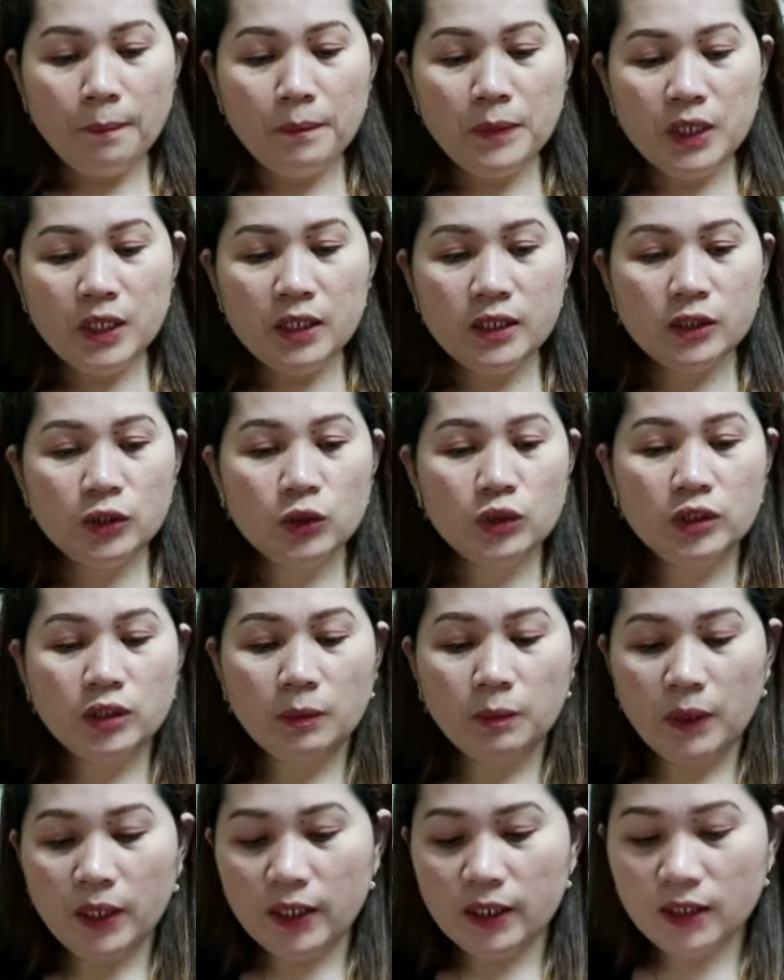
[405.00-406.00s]
MINISO
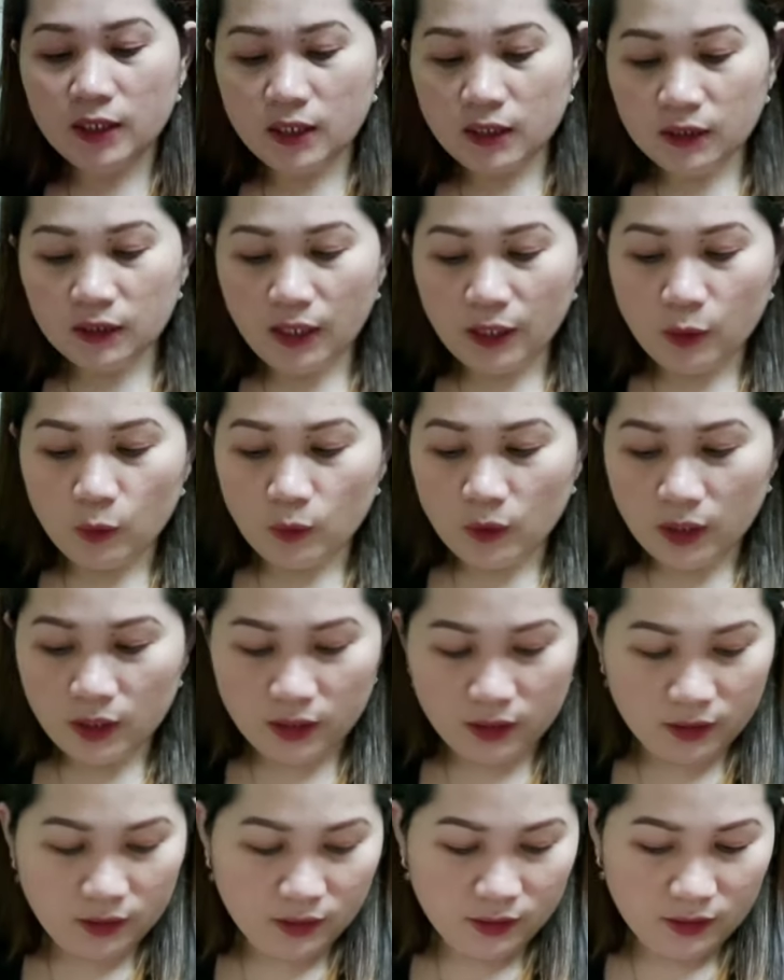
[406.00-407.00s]
JAPAN in
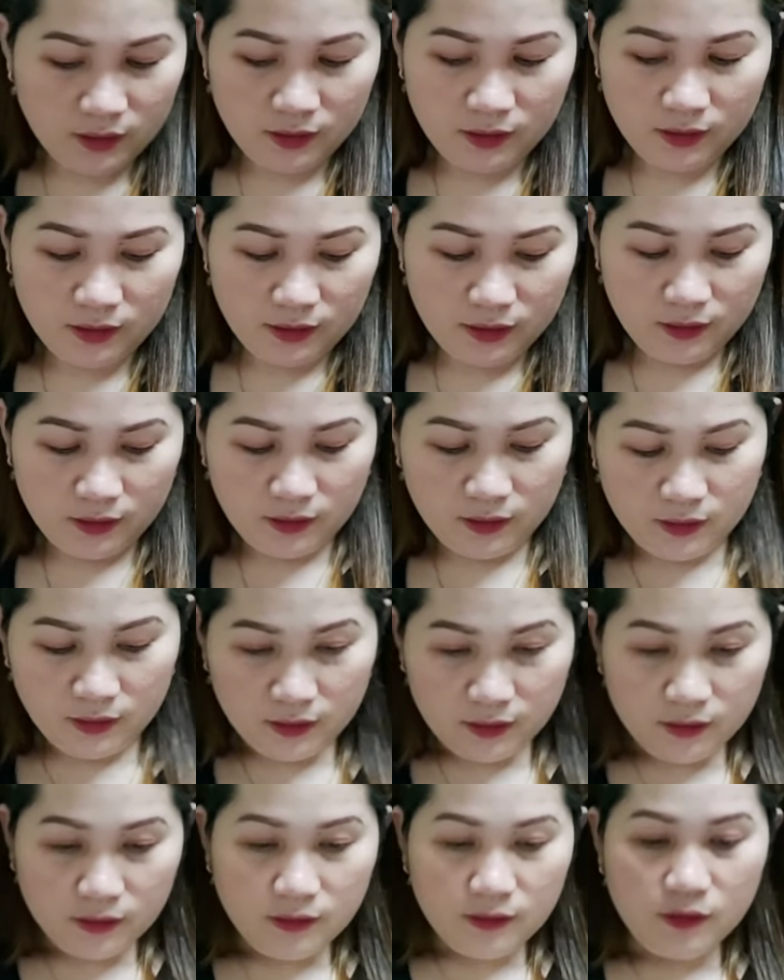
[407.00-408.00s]
Taiwan.
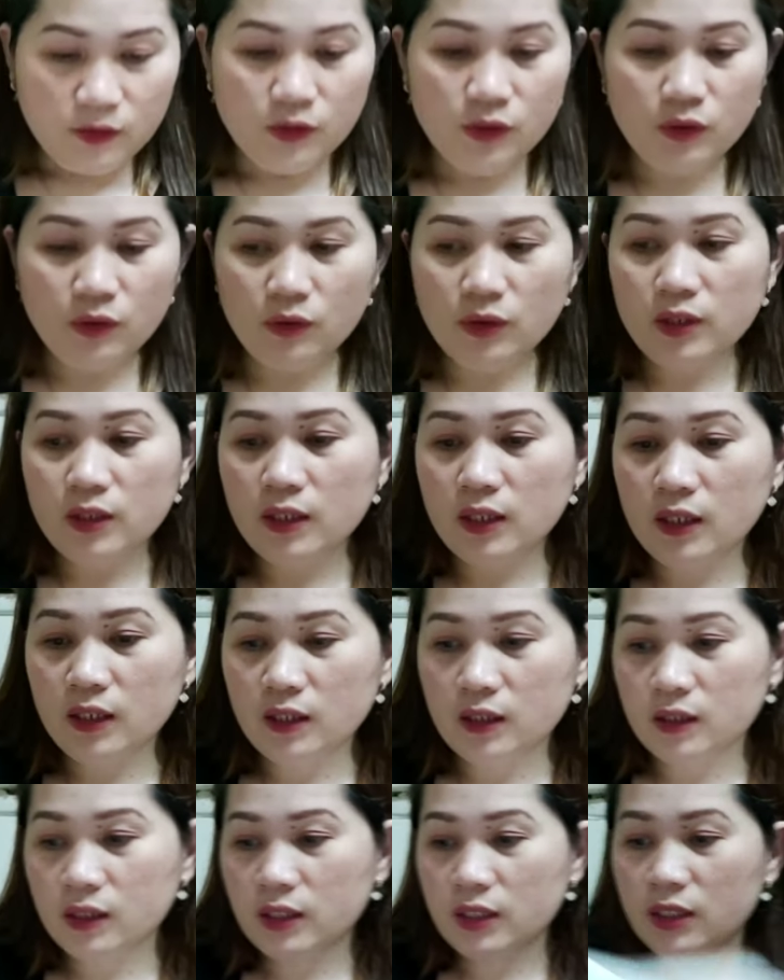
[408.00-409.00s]
So,
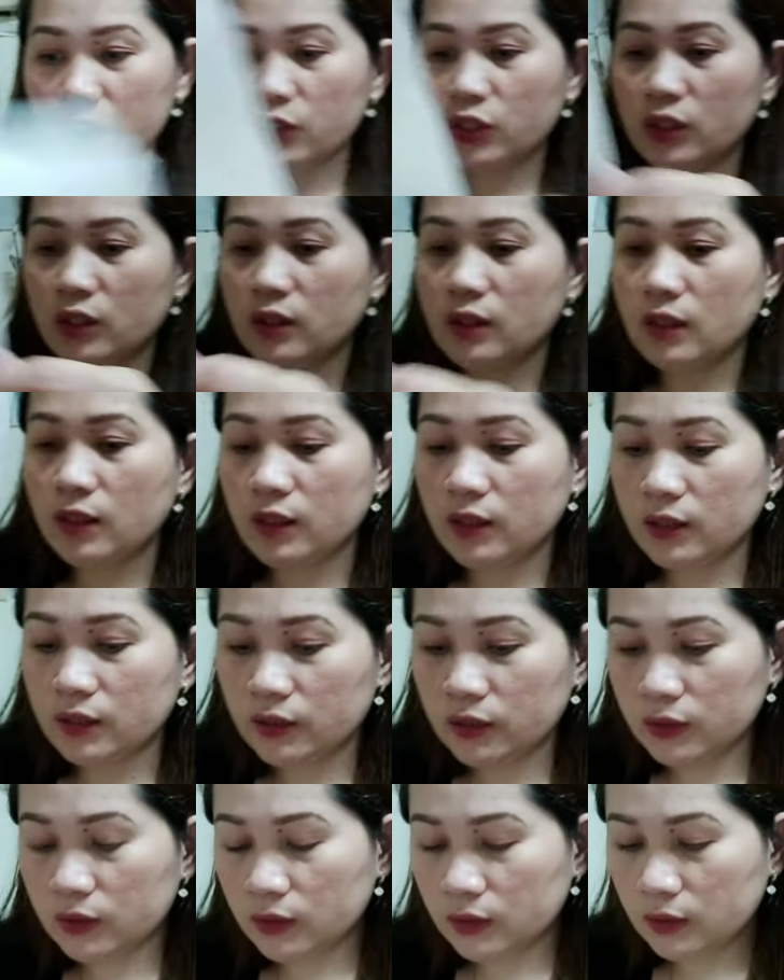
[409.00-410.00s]
ayan. Ayan siya,
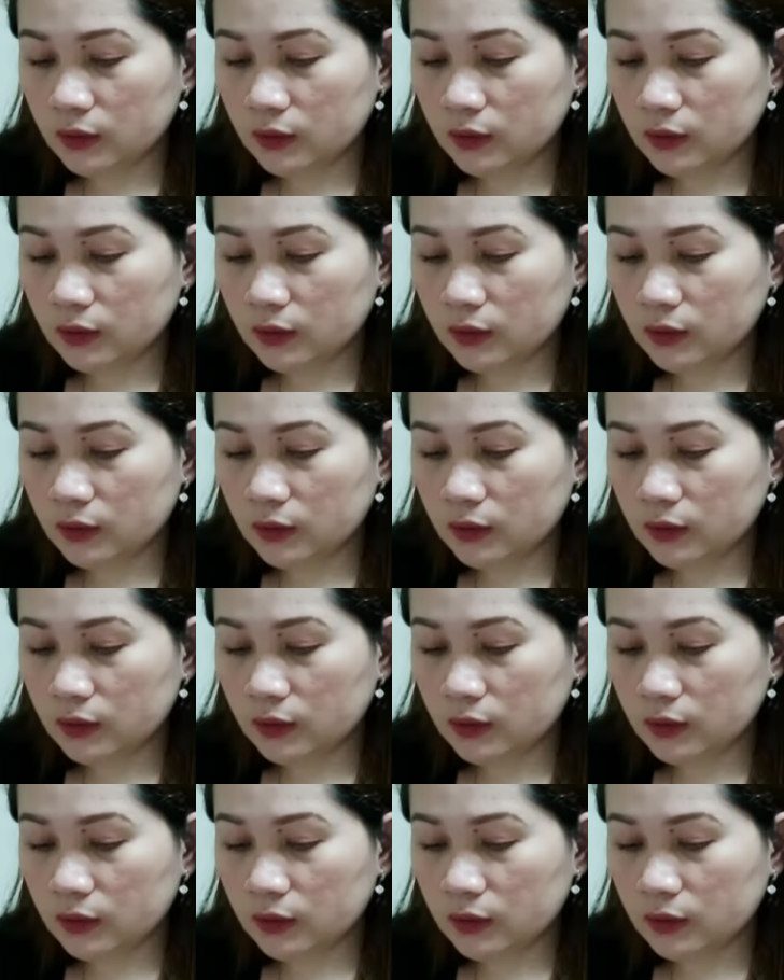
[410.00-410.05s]
guys.